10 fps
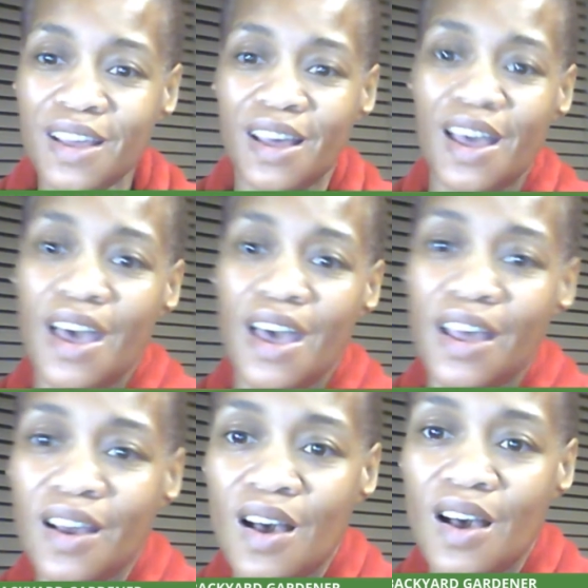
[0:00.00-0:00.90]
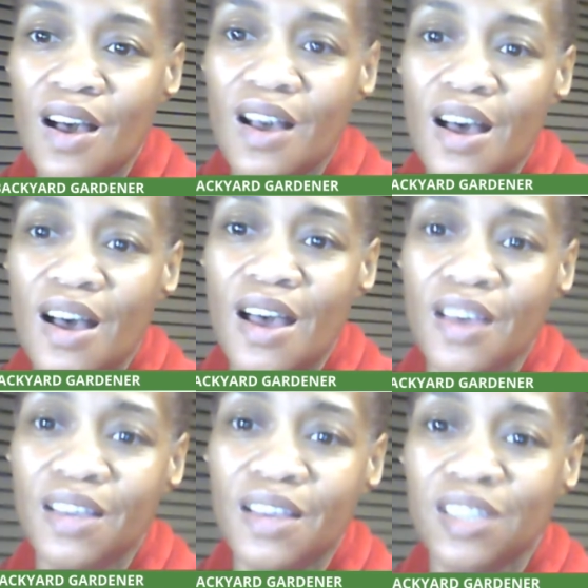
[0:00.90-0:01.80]
And
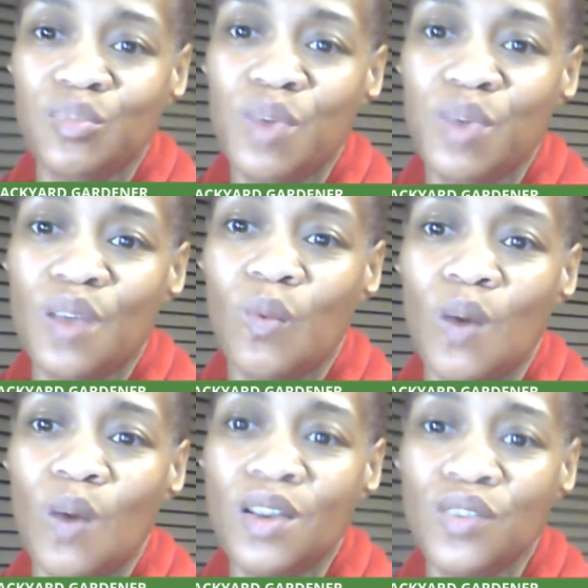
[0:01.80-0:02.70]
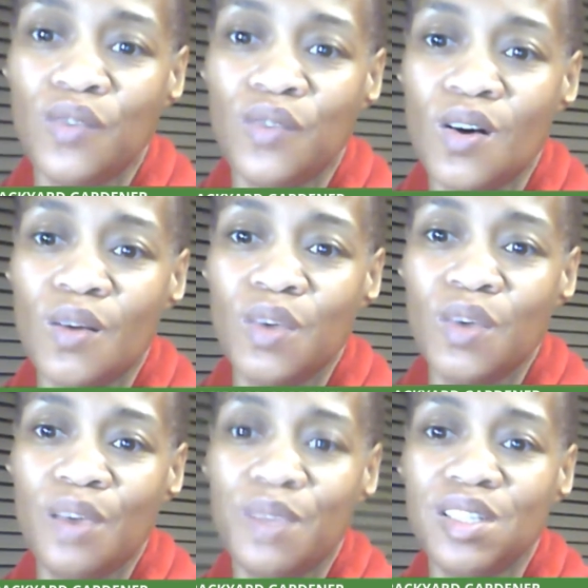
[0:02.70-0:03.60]
it has been wonderful. We
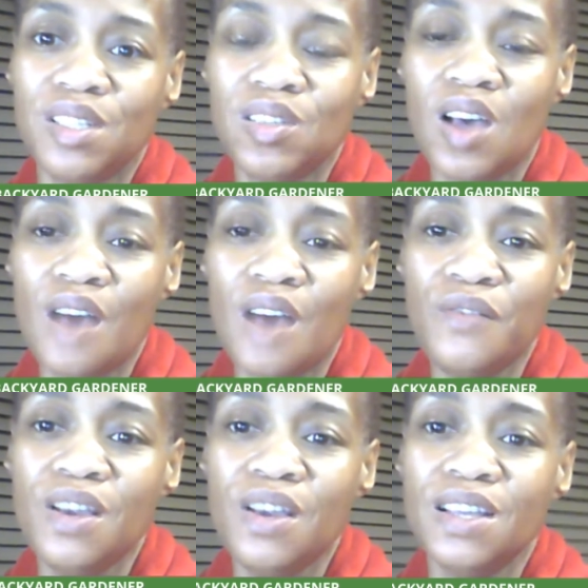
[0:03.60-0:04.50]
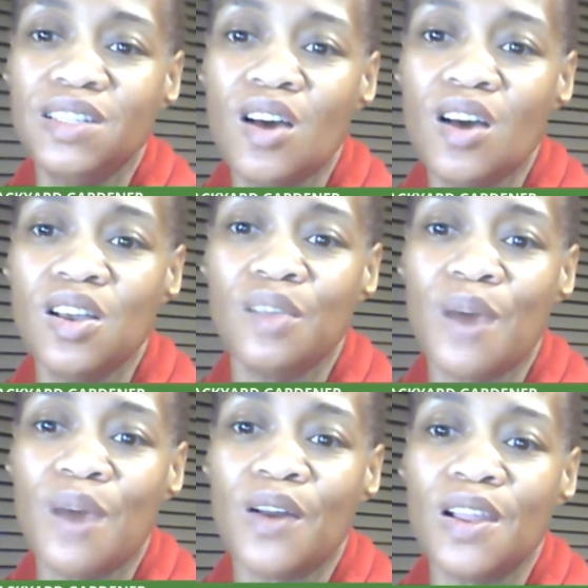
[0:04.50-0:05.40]
have been covering and talking
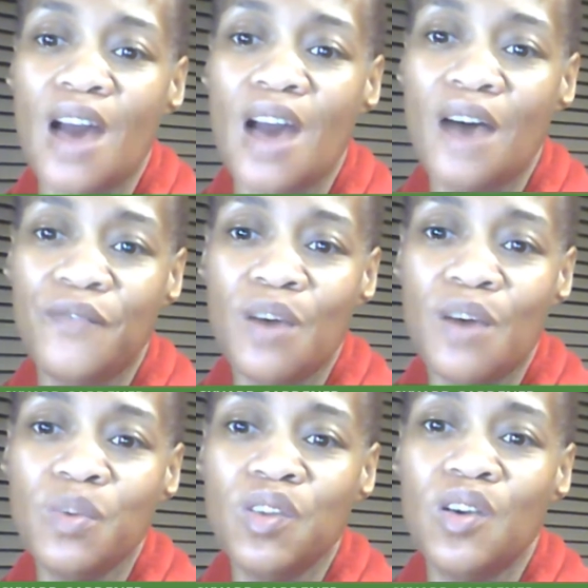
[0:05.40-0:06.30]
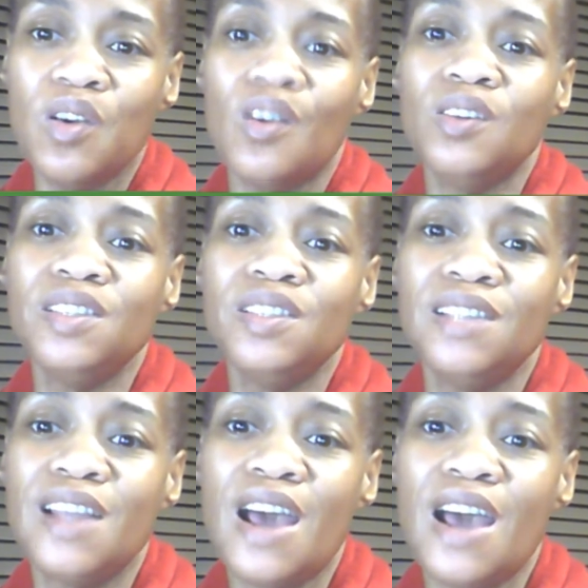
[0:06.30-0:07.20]
about a lot. Fun with the Girls is
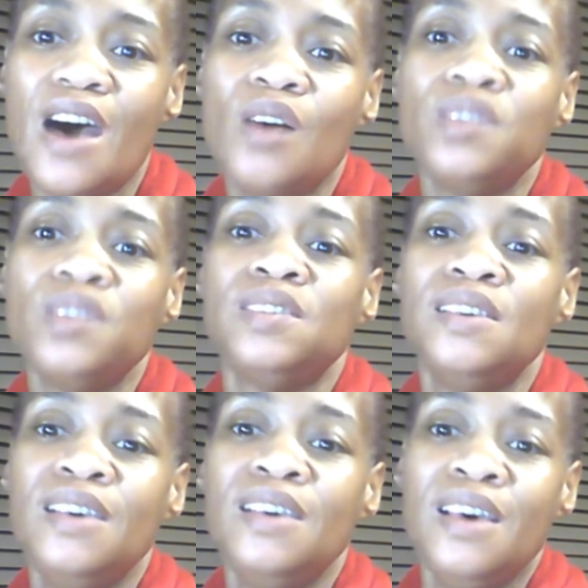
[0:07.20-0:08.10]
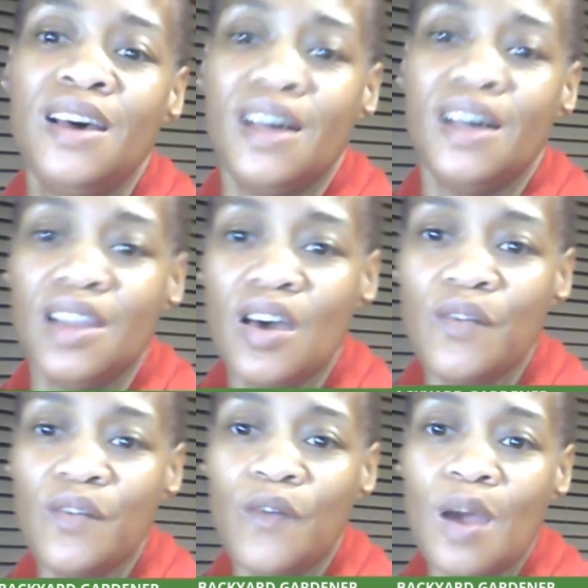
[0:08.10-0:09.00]
in the house. Lead
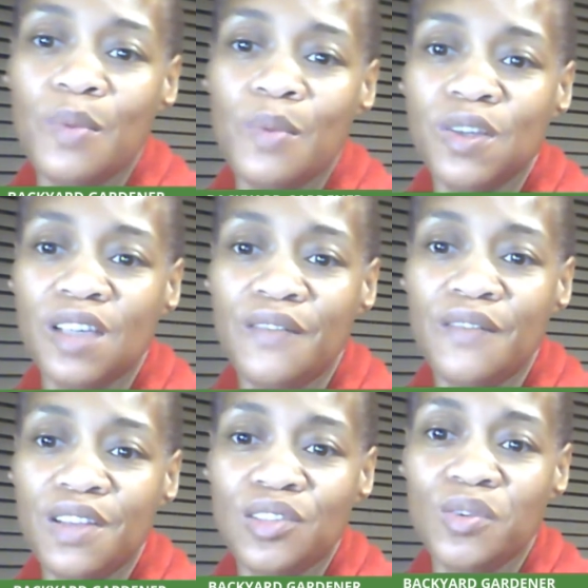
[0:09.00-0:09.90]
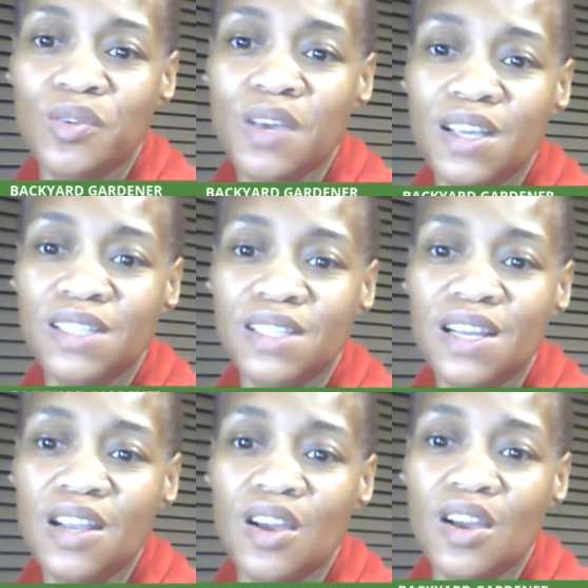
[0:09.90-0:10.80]
Farmer 73 is in
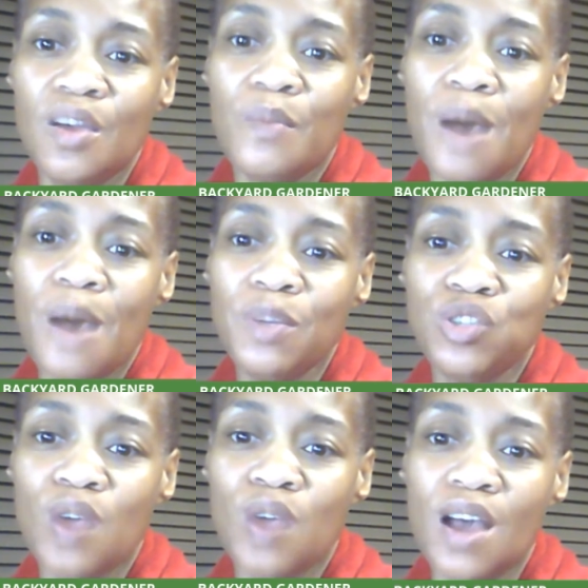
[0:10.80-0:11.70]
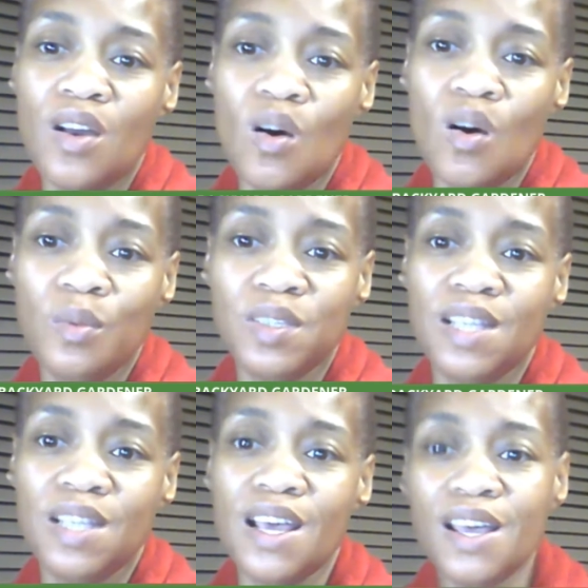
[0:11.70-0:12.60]
here. Mama Tried
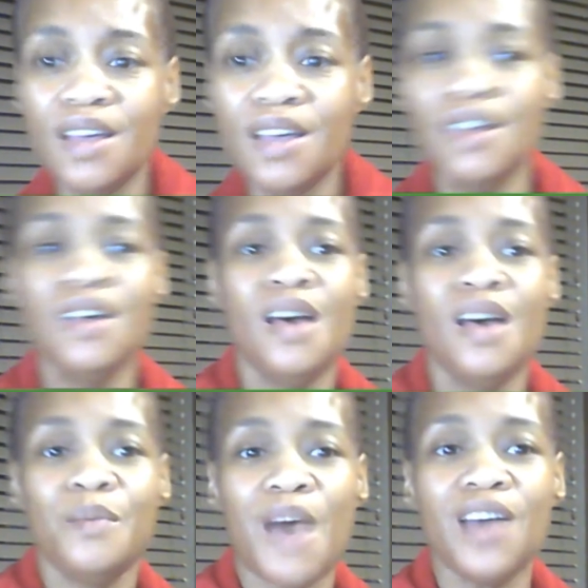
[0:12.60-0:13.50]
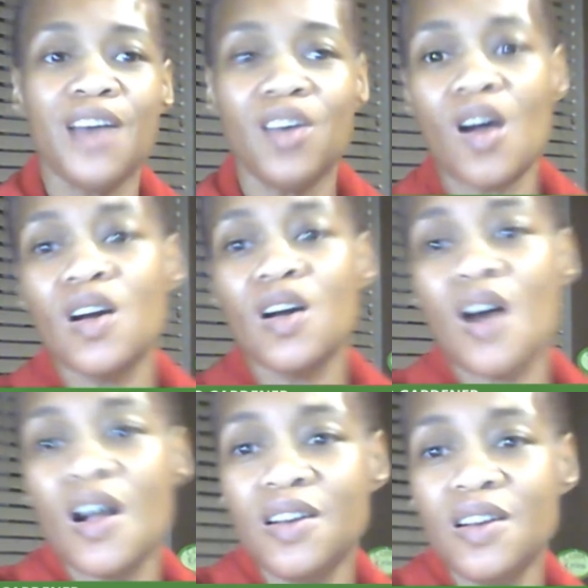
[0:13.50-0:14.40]
Homestead. Backyard
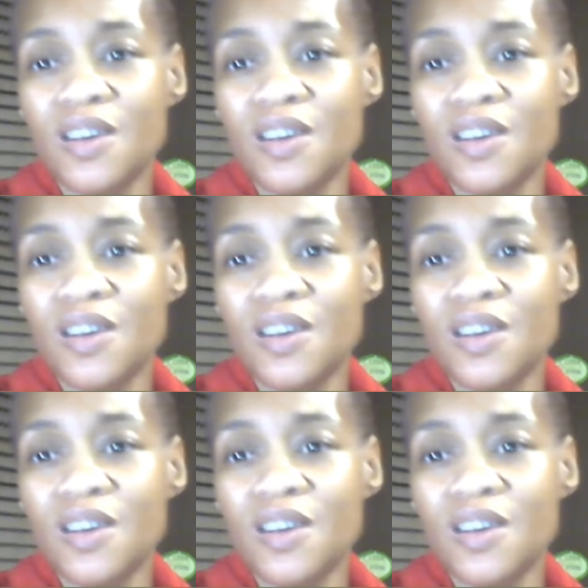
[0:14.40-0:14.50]
Gardener.